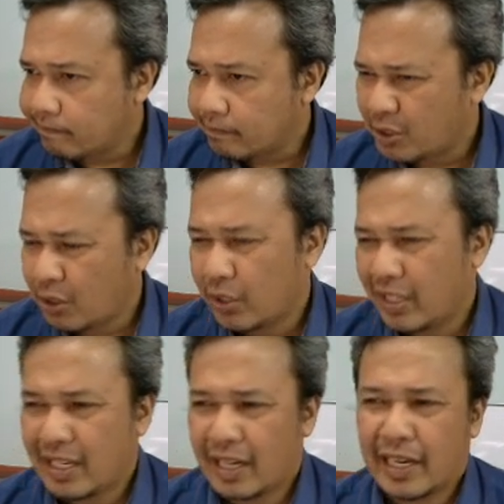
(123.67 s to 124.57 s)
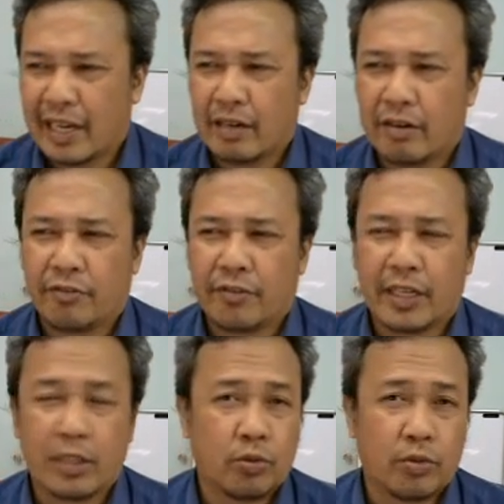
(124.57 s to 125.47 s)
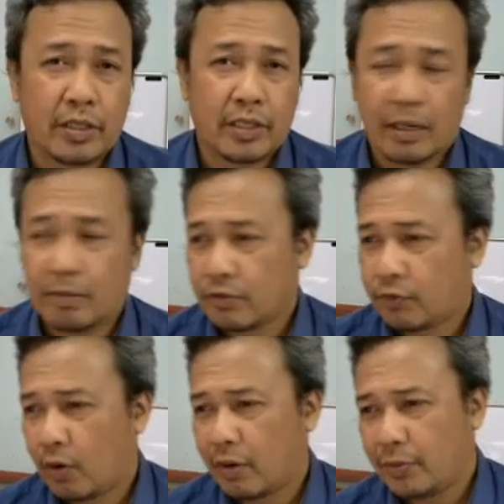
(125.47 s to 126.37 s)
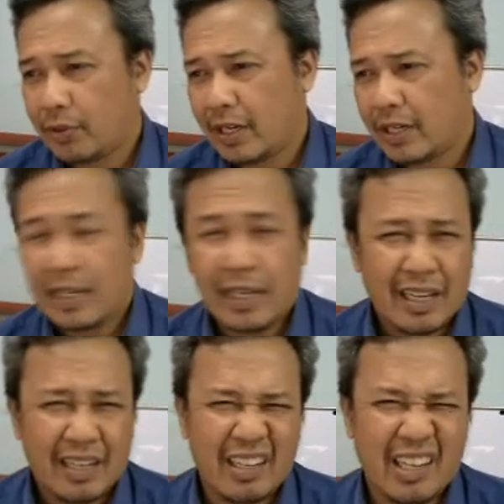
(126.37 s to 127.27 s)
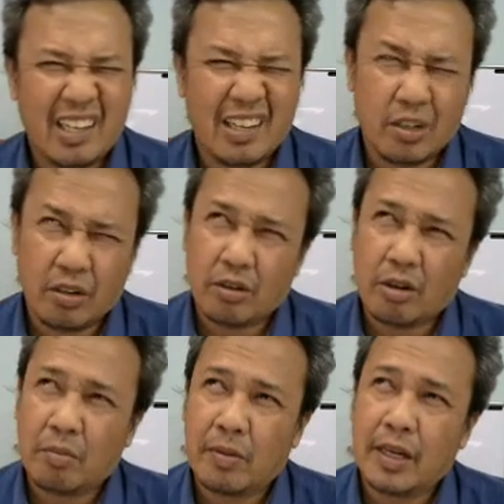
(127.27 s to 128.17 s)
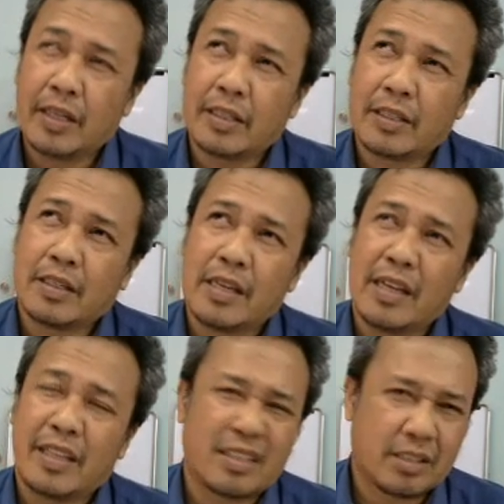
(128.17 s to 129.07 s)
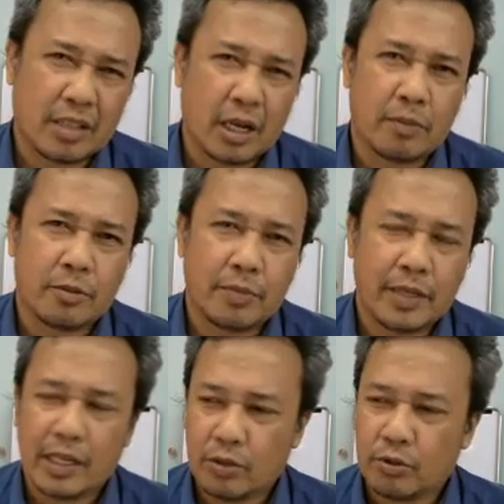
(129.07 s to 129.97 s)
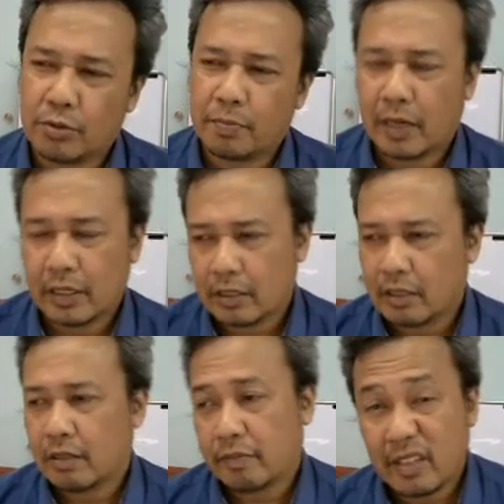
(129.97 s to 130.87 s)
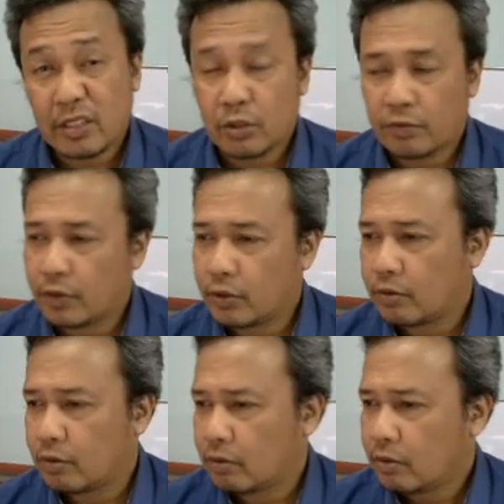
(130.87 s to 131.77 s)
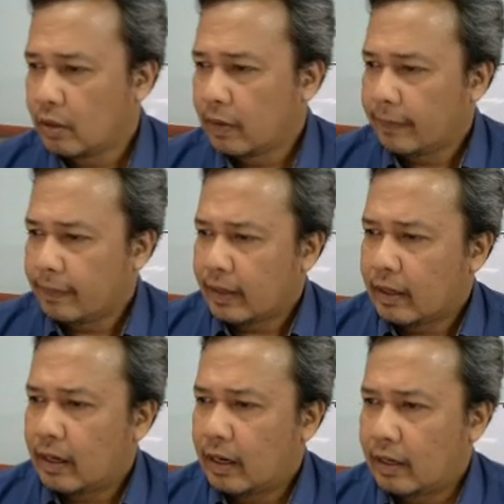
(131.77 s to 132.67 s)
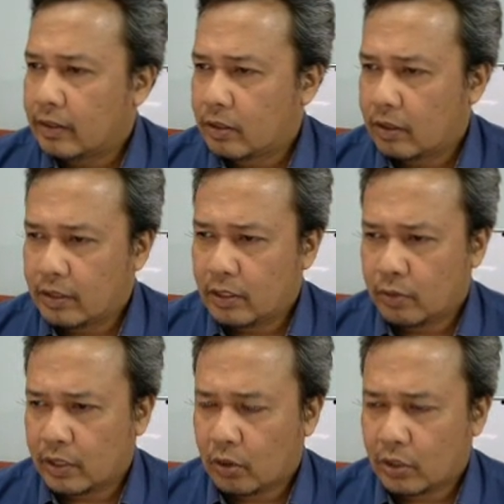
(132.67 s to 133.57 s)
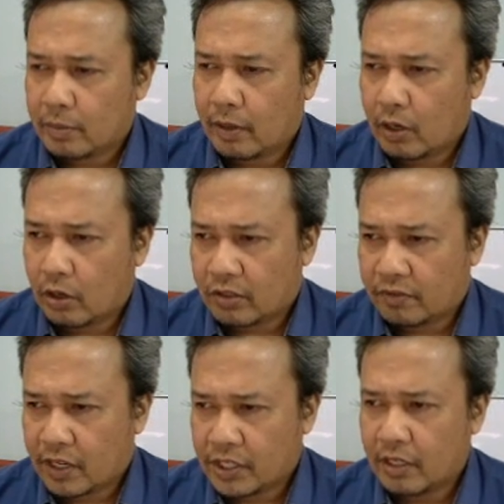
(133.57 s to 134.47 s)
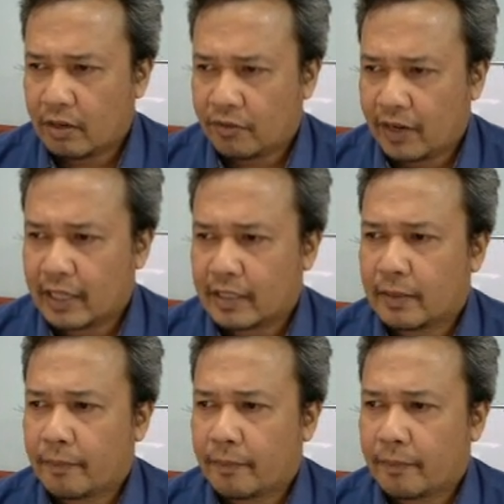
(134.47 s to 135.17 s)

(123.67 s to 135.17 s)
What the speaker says: So these are again referring to the terms forward mutation. You don't normally see these terms being used, but it's good for you to know. So this one talks about loss of function effects.